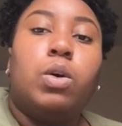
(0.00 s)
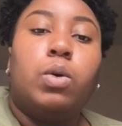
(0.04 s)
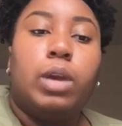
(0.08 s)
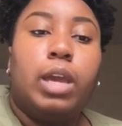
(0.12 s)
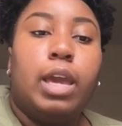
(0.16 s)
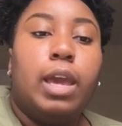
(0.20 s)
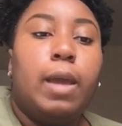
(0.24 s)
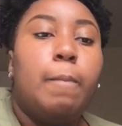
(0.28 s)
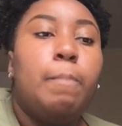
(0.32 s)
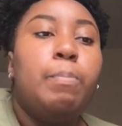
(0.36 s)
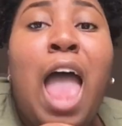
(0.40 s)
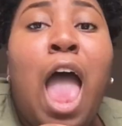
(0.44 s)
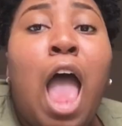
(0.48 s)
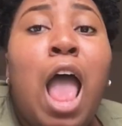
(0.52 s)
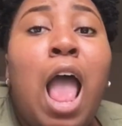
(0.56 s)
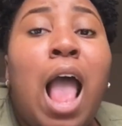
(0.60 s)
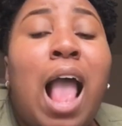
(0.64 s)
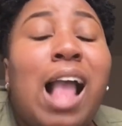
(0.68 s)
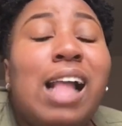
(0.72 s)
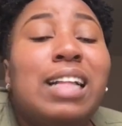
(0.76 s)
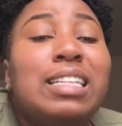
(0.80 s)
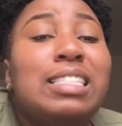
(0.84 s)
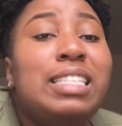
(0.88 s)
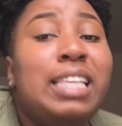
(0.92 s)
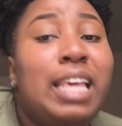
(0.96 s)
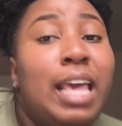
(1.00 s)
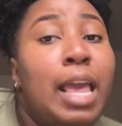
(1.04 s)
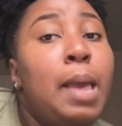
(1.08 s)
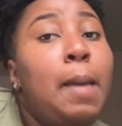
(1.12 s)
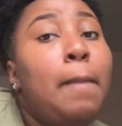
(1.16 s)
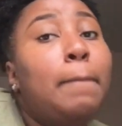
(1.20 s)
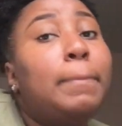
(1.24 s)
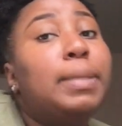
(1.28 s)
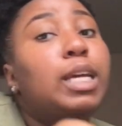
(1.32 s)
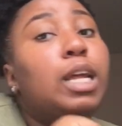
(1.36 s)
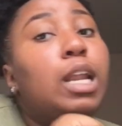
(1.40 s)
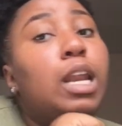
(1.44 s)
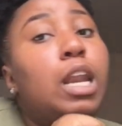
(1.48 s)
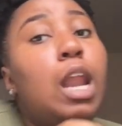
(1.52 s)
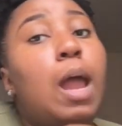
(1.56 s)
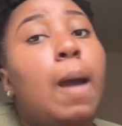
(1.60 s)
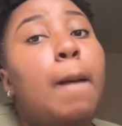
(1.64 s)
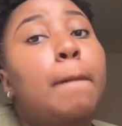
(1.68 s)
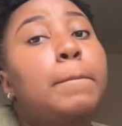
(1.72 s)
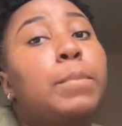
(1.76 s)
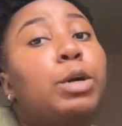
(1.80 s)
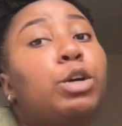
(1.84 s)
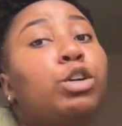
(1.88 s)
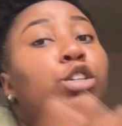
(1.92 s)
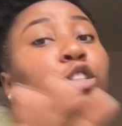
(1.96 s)
So yeah. Tip
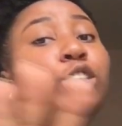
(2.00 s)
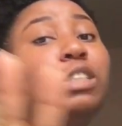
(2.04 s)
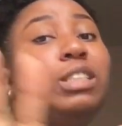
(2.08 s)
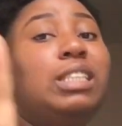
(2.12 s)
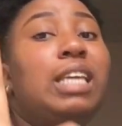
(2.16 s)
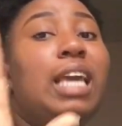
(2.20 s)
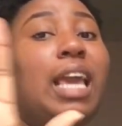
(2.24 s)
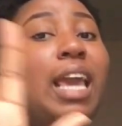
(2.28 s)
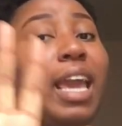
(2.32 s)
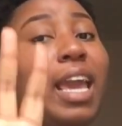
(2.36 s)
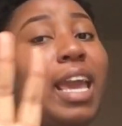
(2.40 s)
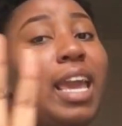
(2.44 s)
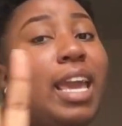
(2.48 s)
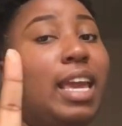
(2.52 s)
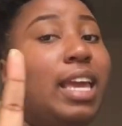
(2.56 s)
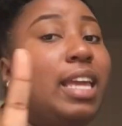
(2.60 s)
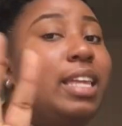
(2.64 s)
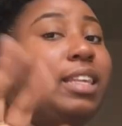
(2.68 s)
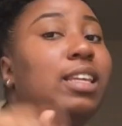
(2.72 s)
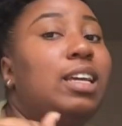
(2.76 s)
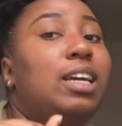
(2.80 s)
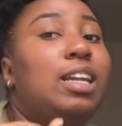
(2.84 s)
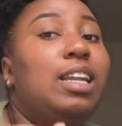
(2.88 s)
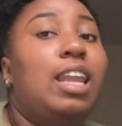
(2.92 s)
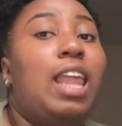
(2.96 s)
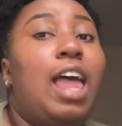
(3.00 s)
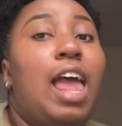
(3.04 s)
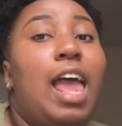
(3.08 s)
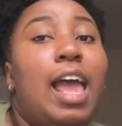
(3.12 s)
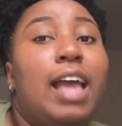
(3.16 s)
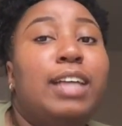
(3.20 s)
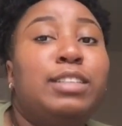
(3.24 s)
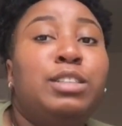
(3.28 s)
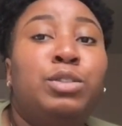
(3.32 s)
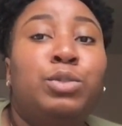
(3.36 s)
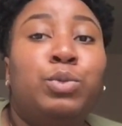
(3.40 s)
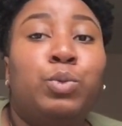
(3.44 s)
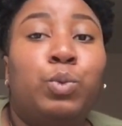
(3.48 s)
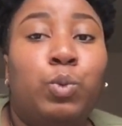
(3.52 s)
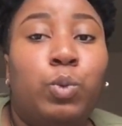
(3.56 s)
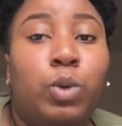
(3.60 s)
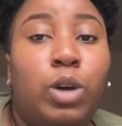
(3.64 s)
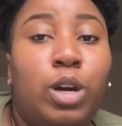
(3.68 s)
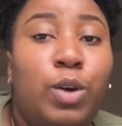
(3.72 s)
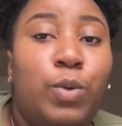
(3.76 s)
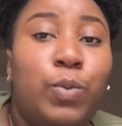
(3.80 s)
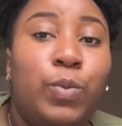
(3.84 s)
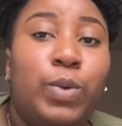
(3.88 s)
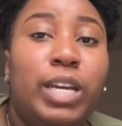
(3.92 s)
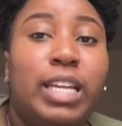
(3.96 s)
number 10, the last
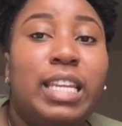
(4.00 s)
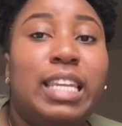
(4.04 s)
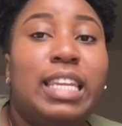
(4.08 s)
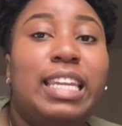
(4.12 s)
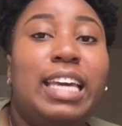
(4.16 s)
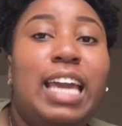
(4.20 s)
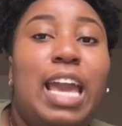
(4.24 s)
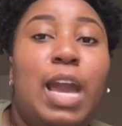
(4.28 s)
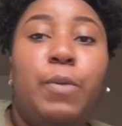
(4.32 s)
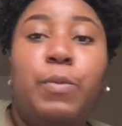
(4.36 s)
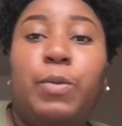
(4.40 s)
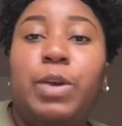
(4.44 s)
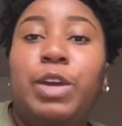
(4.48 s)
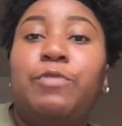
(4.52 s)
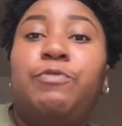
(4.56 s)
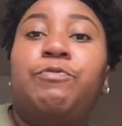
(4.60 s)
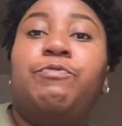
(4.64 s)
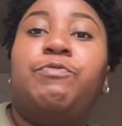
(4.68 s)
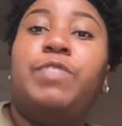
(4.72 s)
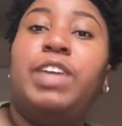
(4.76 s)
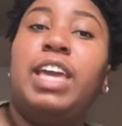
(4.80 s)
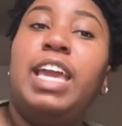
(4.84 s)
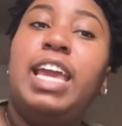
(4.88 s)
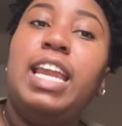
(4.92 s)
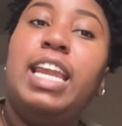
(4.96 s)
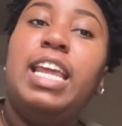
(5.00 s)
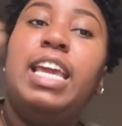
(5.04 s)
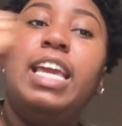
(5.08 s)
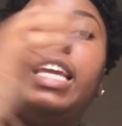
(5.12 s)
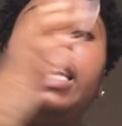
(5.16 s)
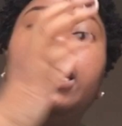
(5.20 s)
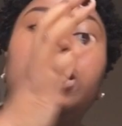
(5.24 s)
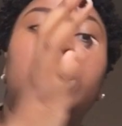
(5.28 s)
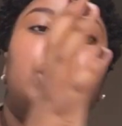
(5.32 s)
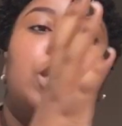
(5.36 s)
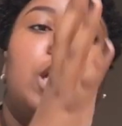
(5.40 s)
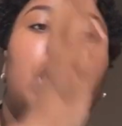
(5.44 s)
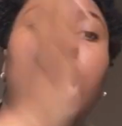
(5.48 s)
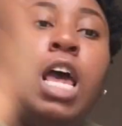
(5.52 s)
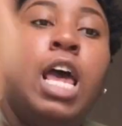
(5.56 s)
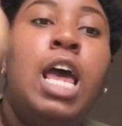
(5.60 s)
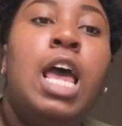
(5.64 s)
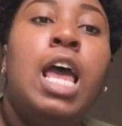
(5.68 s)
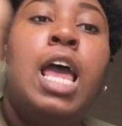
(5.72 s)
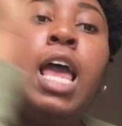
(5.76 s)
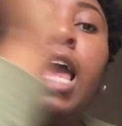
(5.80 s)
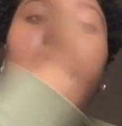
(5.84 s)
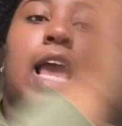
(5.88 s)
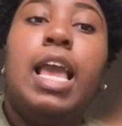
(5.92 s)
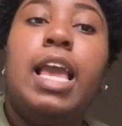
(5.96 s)
one we finished,
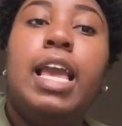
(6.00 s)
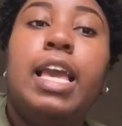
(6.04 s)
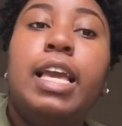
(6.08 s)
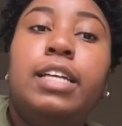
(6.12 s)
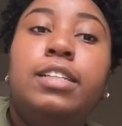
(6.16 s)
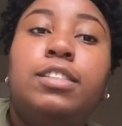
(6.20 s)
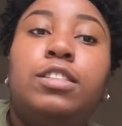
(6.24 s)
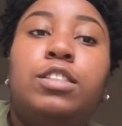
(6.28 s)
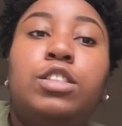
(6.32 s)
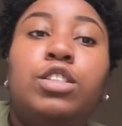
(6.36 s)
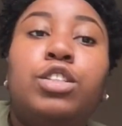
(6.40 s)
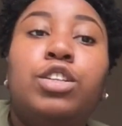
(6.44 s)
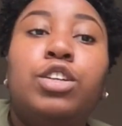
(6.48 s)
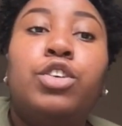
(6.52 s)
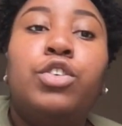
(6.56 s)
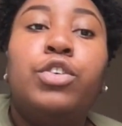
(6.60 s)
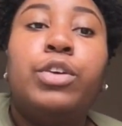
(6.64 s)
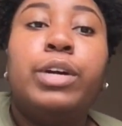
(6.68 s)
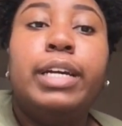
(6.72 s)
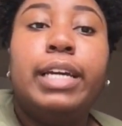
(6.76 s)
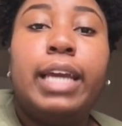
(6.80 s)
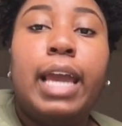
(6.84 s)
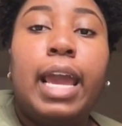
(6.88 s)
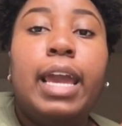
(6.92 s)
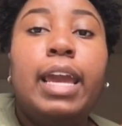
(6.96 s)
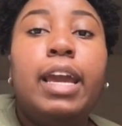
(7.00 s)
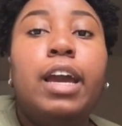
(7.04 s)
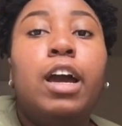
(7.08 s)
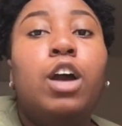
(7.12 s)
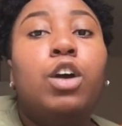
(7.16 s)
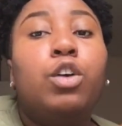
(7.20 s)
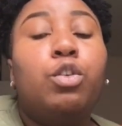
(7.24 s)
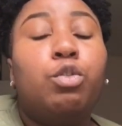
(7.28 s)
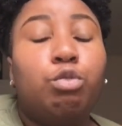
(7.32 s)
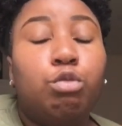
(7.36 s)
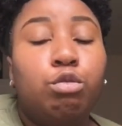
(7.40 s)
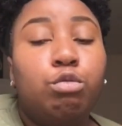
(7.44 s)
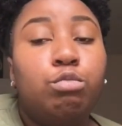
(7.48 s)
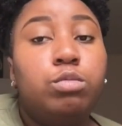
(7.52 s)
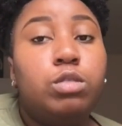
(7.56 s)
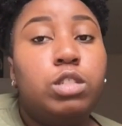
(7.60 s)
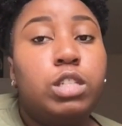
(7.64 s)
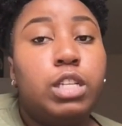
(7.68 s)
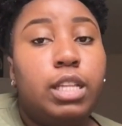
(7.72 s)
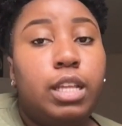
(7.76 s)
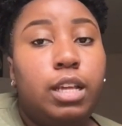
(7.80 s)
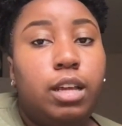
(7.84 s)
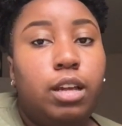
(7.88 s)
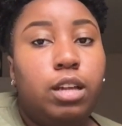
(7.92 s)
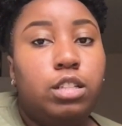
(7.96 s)
is to create a group
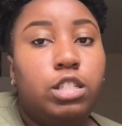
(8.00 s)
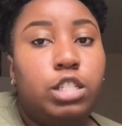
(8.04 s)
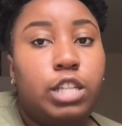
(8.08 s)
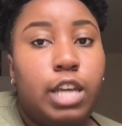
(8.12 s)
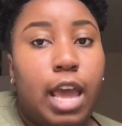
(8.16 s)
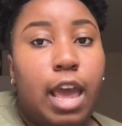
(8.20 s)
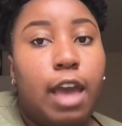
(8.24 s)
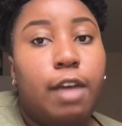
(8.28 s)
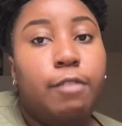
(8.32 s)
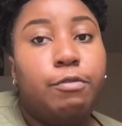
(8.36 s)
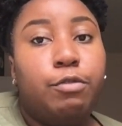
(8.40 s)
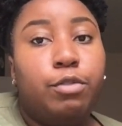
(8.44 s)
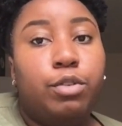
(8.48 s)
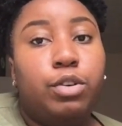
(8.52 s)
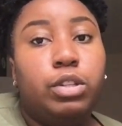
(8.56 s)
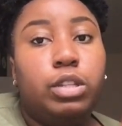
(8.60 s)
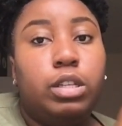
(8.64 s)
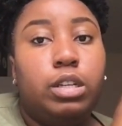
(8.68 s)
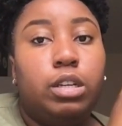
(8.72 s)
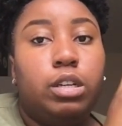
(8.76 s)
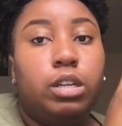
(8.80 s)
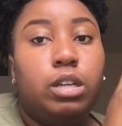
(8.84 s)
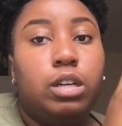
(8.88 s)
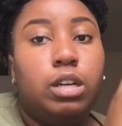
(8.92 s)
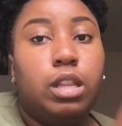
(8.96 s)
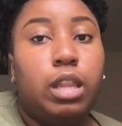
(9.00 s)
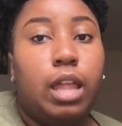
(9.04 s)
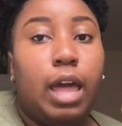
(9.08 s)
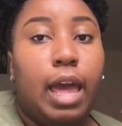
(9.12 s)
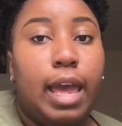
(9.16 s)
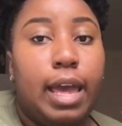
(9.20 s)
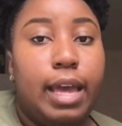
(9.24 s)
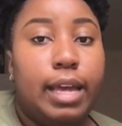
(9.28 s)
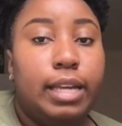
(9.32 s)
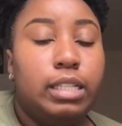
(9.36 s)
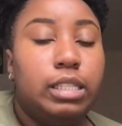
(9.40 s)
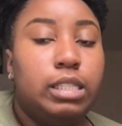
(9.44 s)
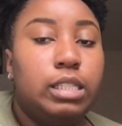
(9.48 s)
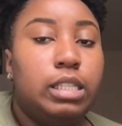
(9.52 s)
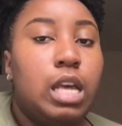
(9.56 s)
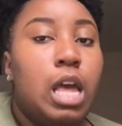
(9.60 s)
chat for the class.